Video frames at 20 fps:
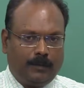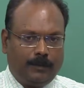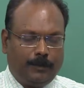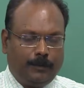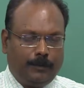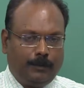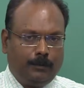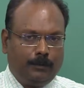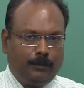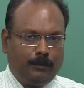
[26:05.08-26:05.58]

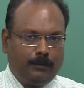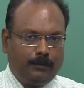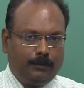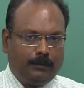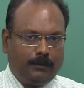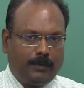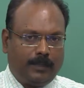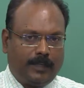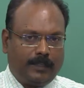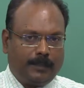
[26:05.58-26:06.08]
Did you
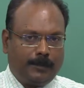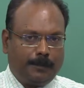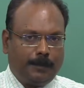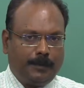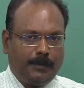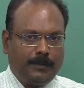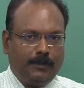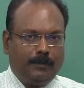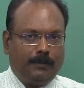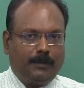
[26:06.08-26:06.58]

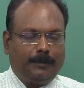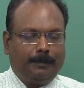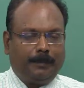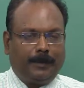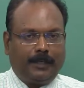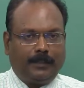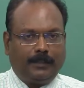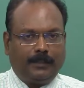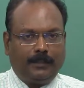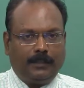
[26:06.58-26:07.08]
express your
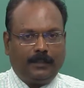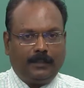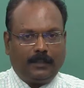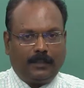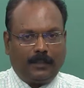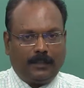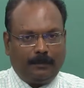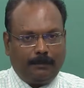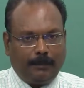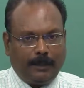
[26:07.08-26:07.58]
passion
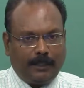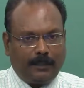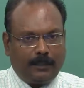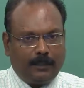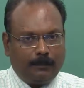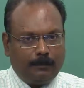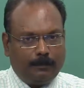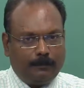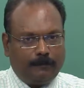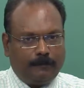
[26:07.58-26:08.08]
and make
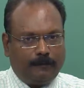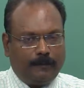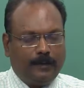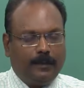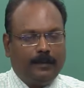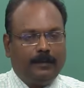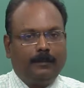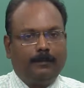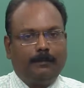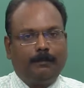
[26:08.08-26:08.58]
them
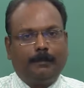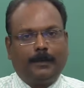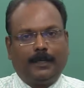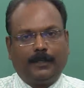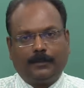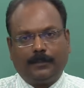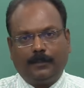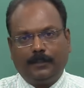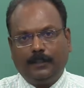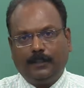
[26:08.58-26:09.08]
feel
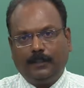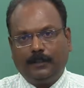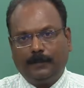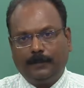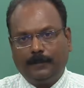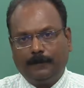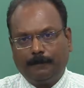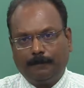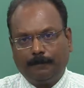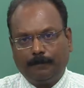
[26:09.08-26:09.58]

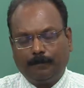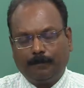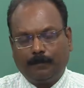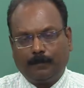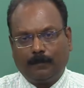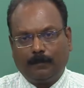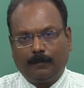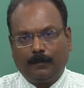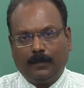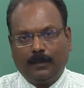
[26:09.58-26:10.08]
passionate?
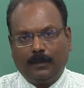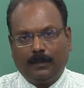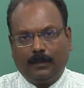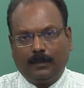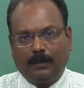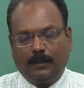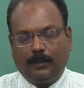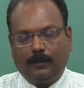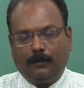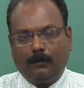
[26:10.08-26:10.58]

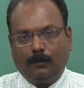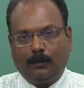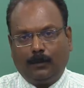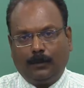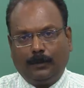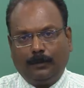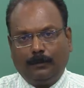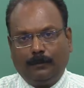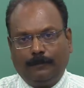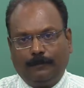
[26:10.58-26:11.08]
Did
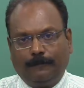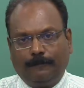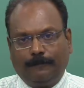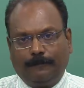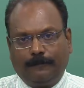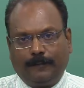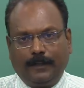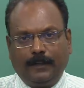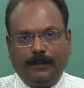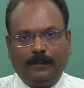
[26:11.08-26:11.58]
what you
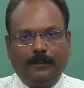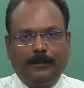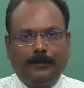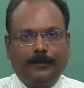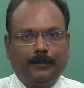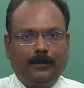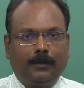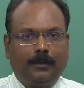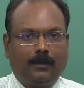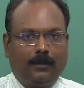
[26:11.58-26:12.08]
felt at
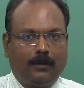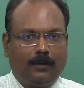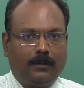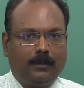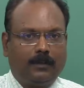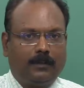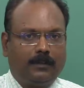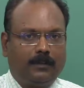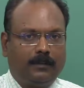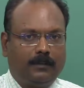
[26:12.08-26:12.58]
your
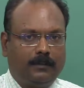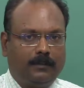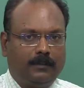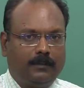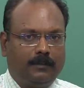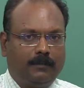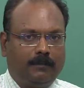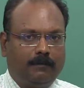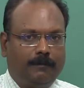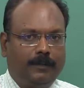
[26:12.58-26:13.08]
heart
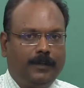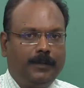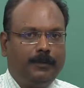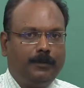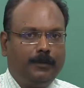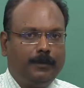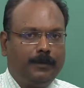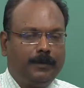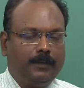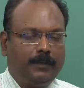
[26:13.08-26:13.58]
went
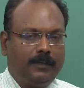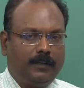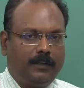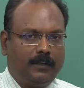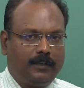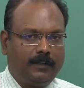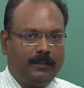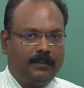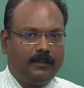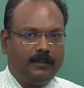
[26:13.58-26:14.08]
through your
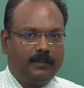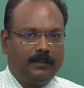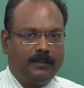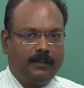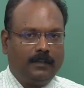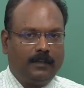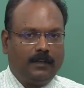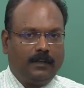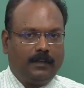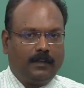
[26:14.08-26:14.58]
tongue
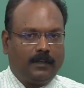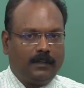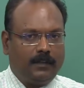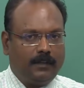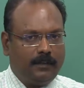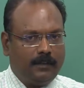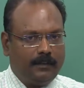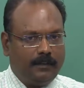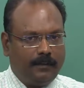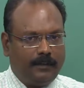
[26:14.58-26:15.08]
and
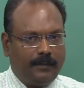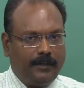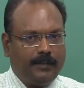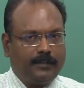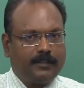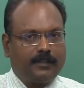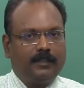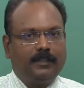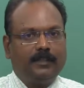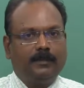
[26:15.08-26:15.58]
then
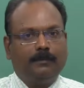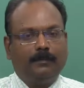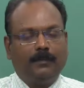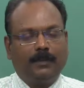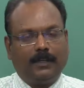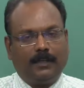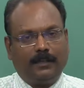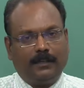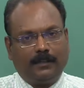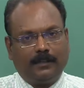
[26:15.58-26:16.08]
reached them
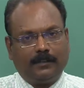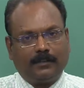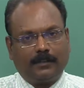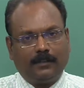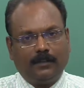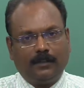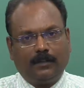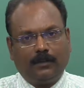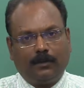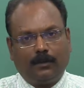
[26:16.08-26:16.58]
and
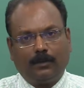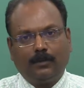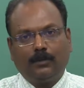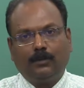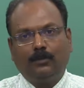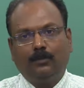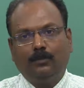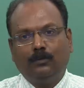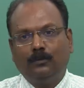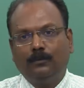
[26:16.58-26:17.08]
touched their heart
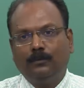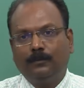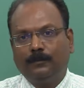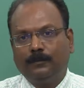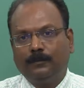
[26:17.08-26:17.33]
too?